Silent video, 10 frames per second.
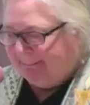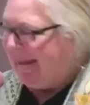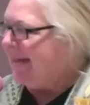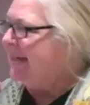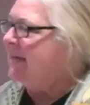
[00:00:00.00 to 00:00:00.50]

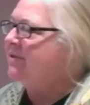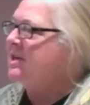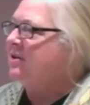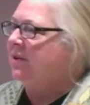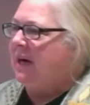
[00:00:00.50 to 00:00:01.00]
And I never
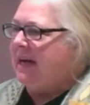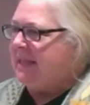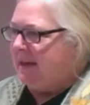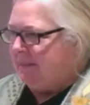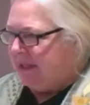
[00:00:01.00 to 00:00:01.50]
did cry
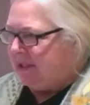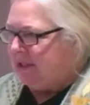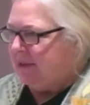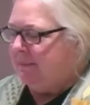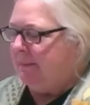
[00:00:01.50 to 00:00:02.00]
that
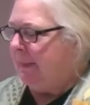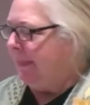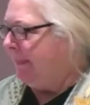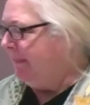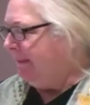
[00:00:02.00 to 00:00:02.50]
much
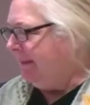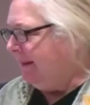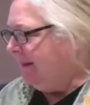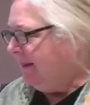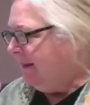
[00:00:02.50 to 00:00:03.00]

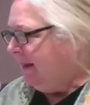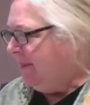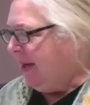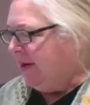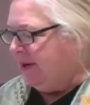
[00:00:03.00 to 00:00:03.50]

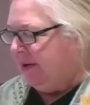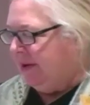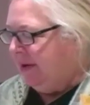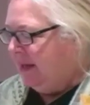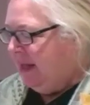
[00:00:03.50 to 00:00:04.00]
about
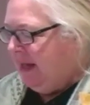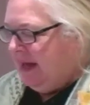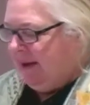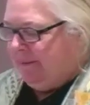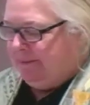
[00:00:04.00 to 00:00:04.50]
her.
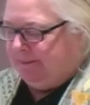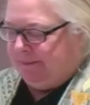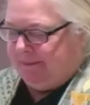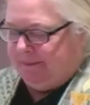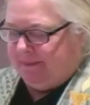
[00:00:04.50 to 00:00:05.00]

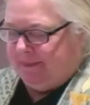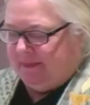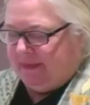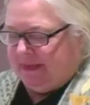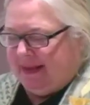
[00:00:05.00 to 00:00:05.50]

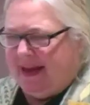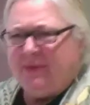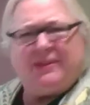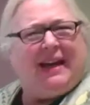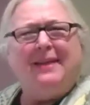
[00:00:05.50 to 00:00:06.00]
I
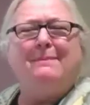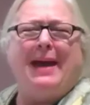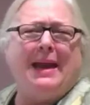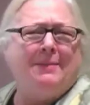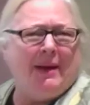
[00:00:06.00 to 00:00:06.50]
was kind of
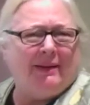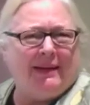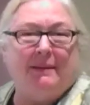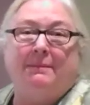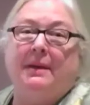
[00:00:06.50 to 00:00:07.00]
mad about
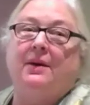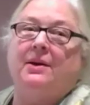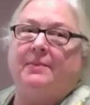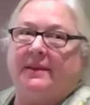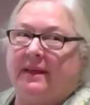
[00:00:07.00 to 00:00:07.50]
getting
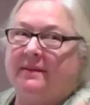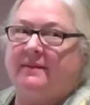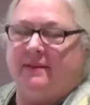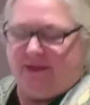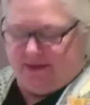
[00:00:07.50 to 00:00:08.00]
married, but that's
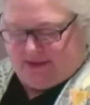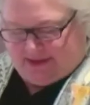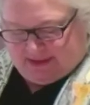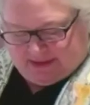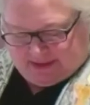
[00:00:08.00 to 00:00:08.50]
another
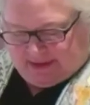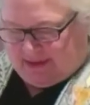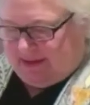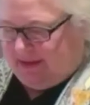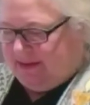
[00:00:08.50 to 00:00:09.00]

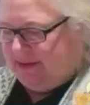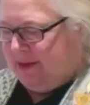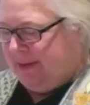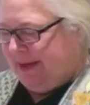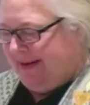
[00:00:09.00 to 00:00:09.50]

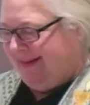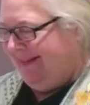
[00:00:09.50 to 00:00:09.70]
sermon.